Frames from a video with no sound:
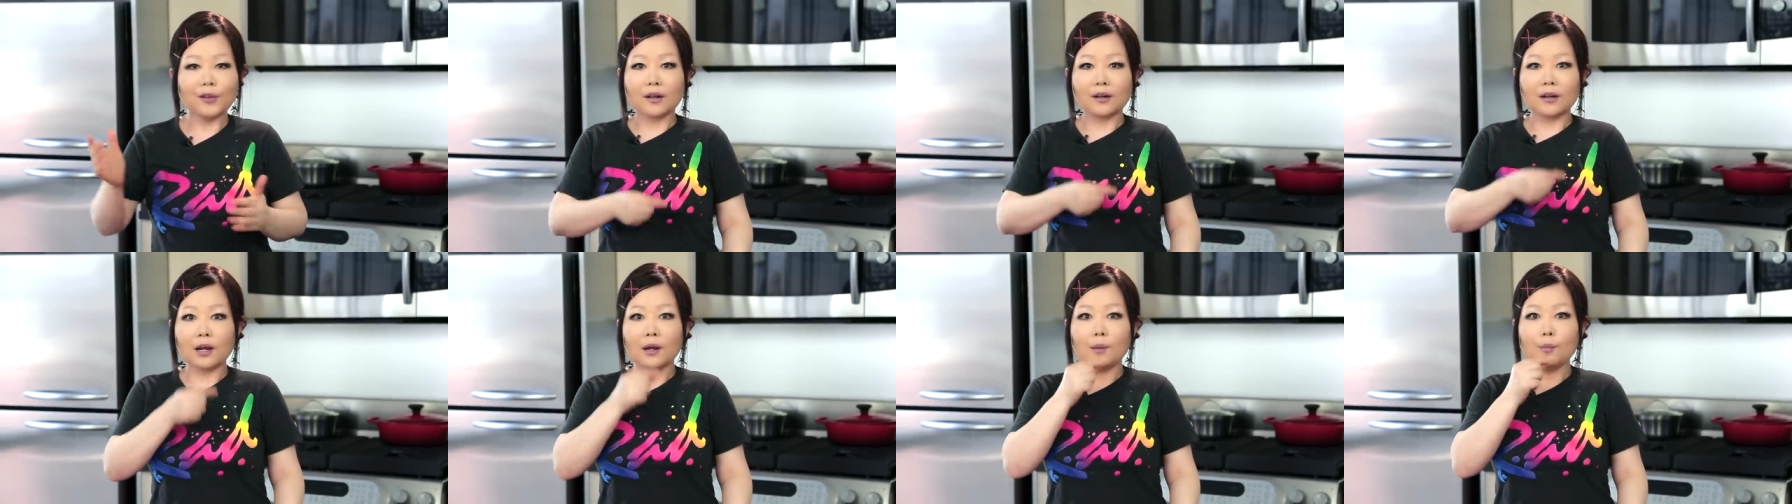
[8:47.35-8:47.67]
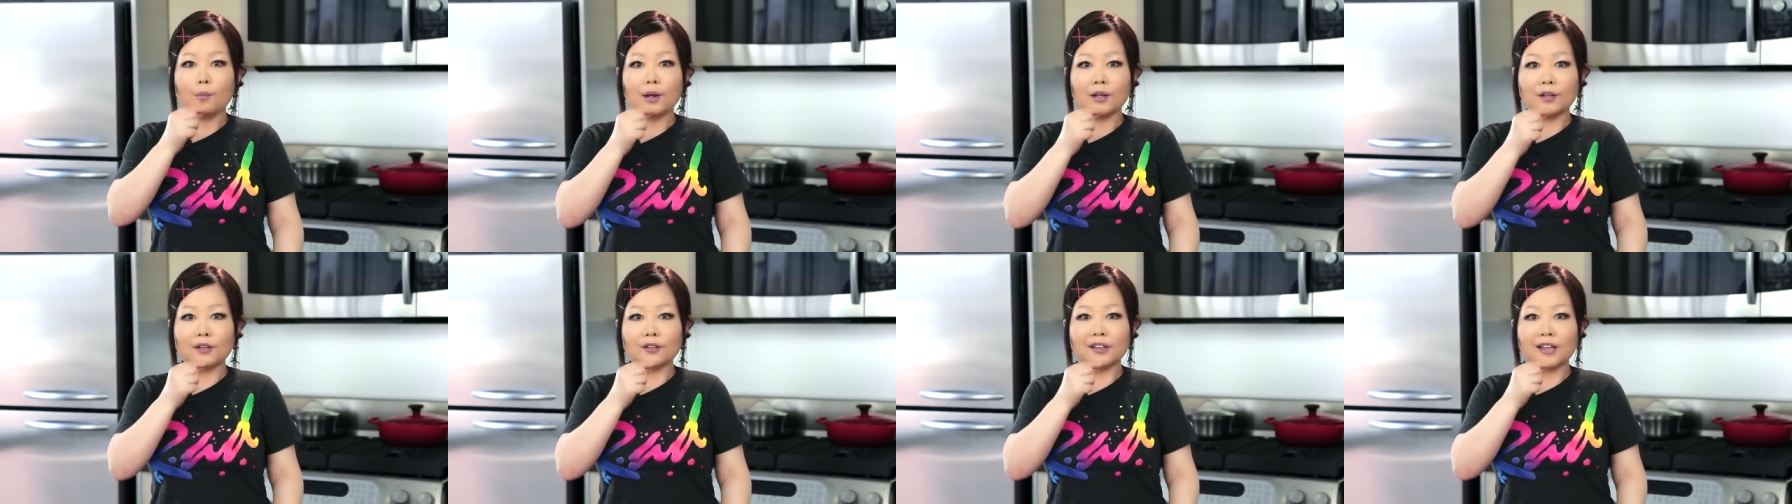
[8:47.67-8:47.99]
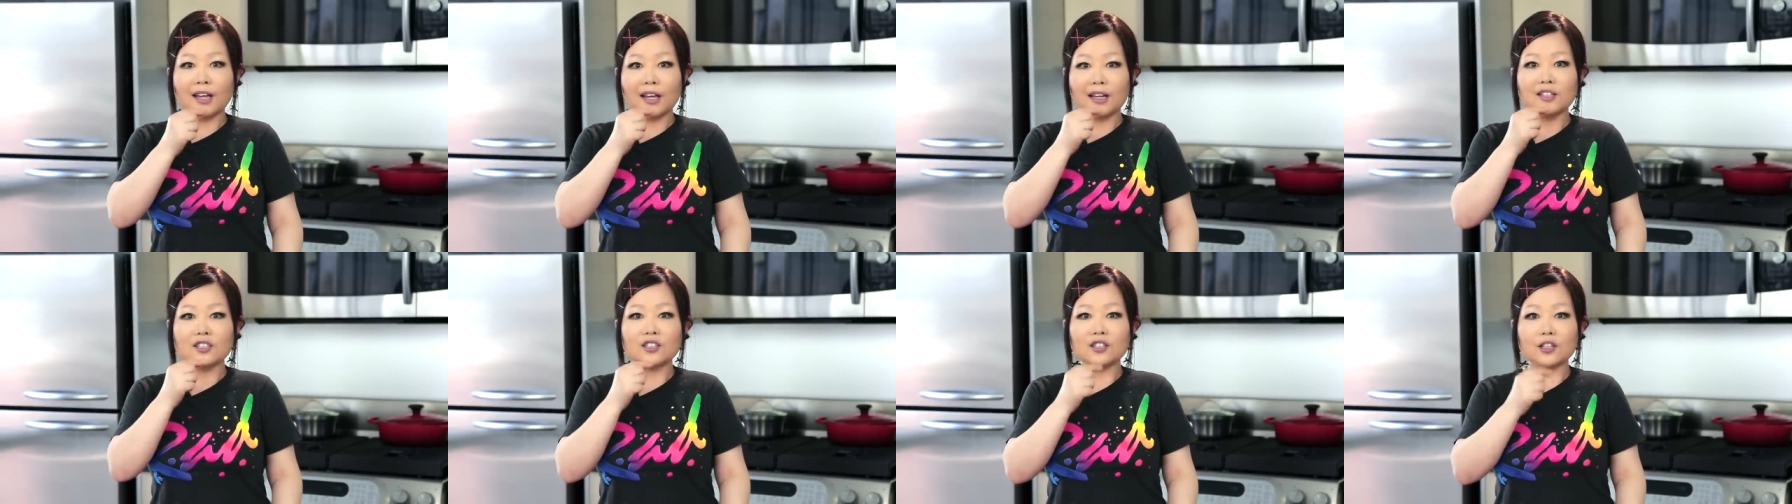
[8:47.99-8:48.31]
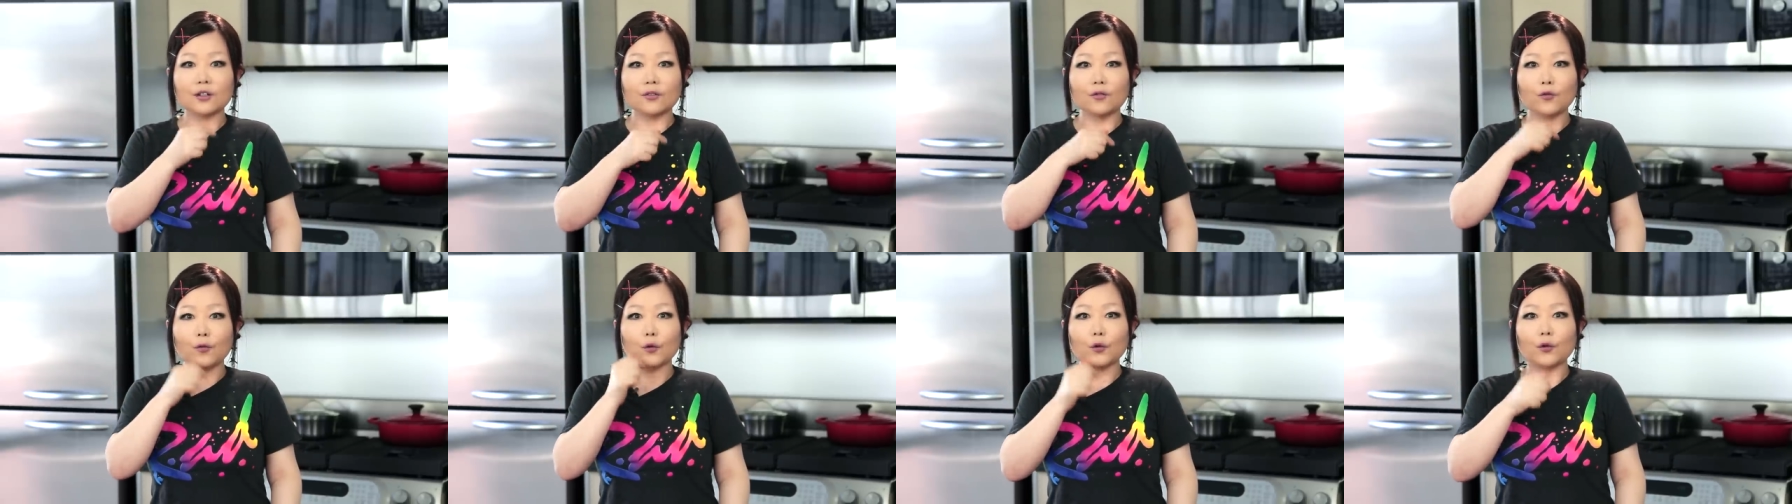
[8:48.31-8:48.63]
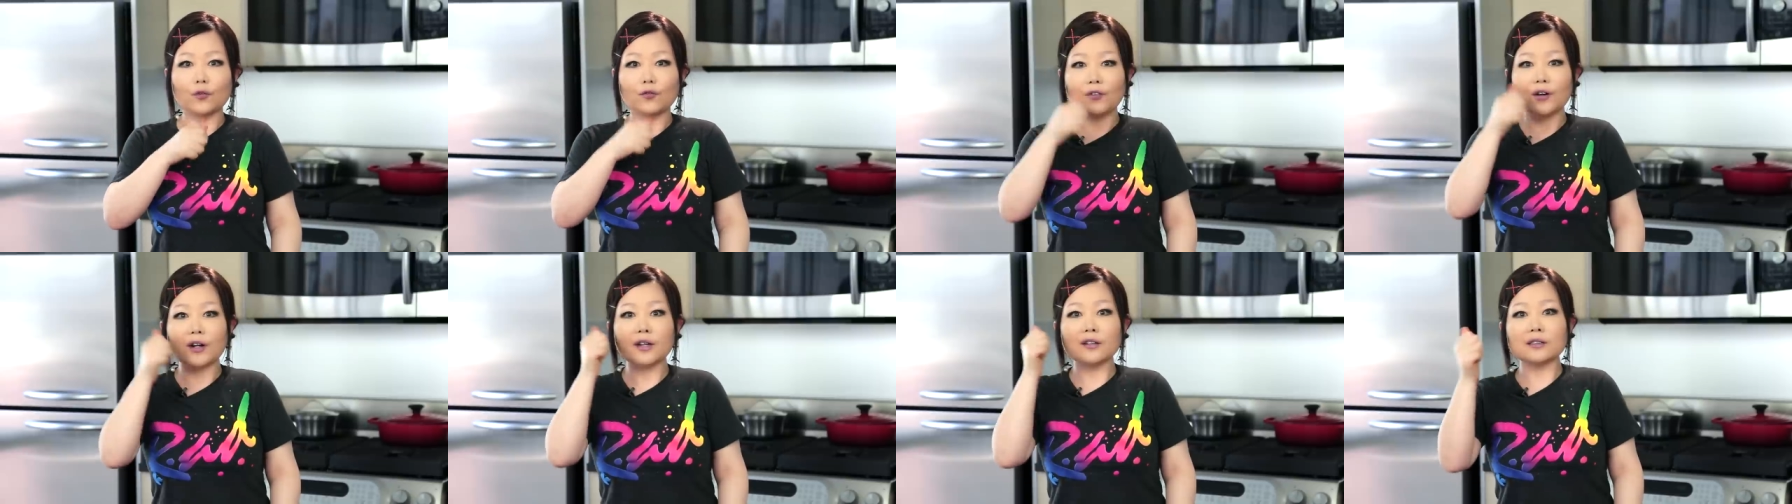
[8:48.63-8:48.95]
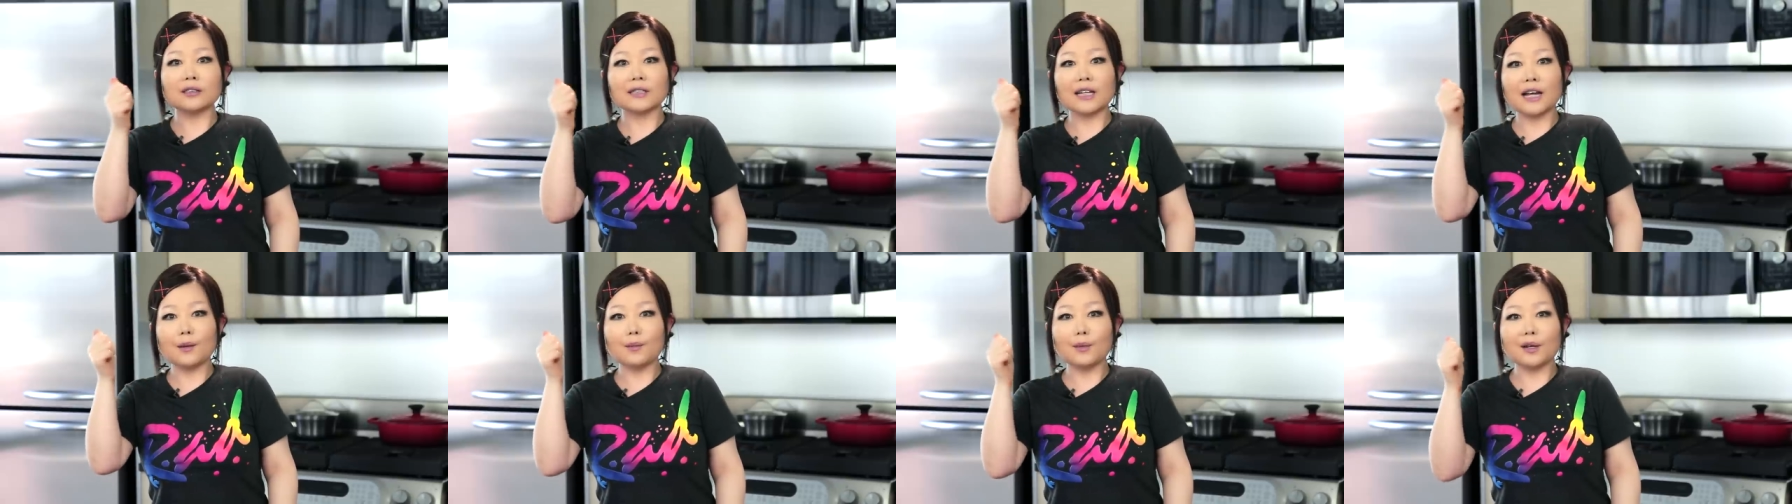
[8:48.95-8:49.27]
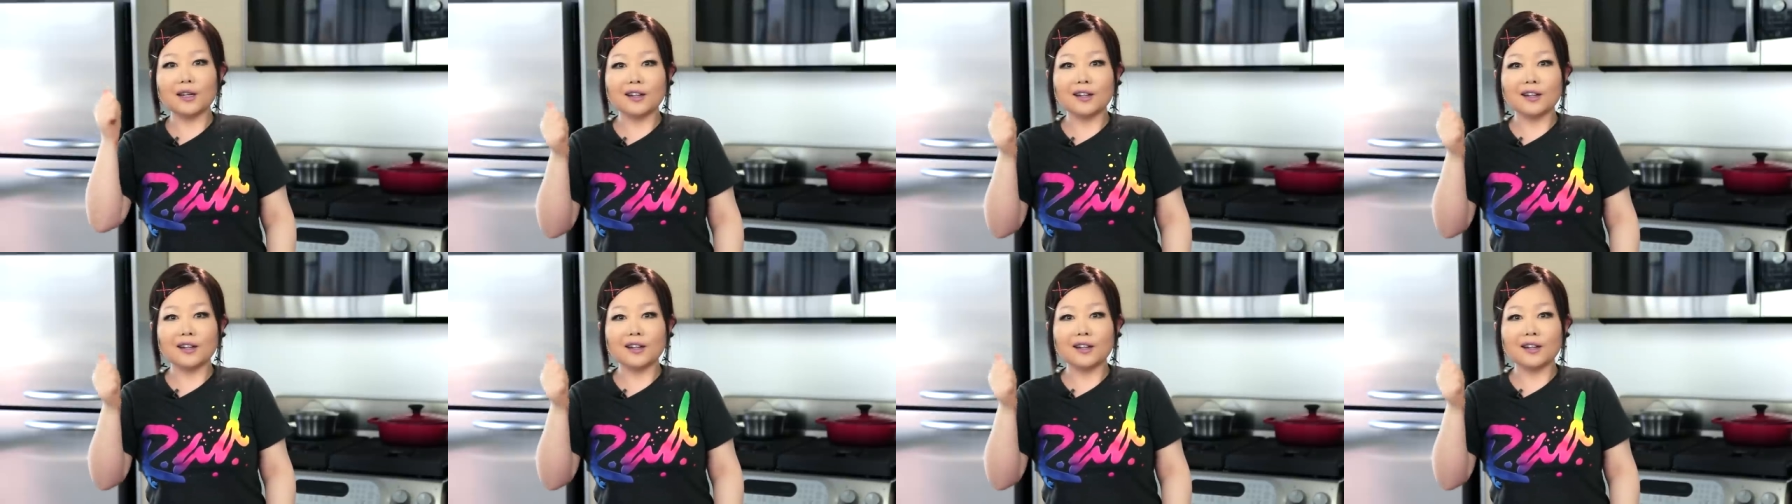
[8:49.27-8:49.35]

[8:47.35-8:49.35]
Grandmother tasted it for the first time